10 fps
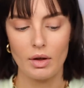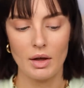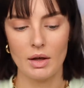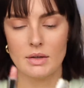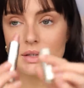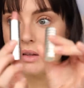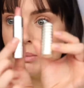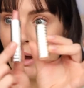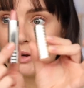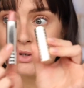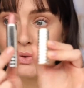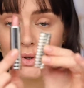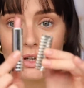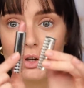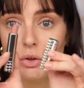and the packaging is
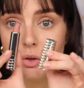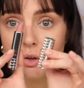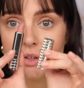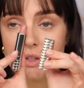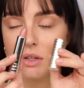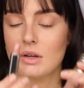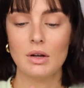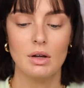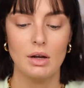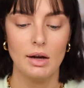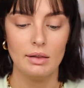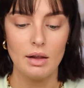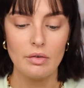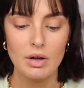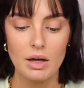really cute.
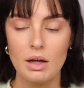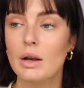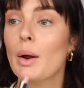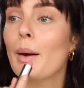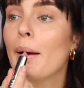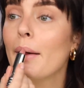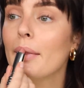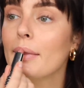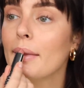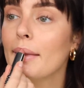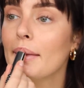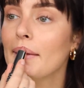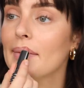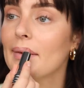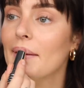Love it.
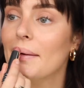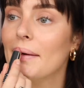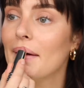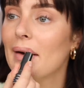Let's go.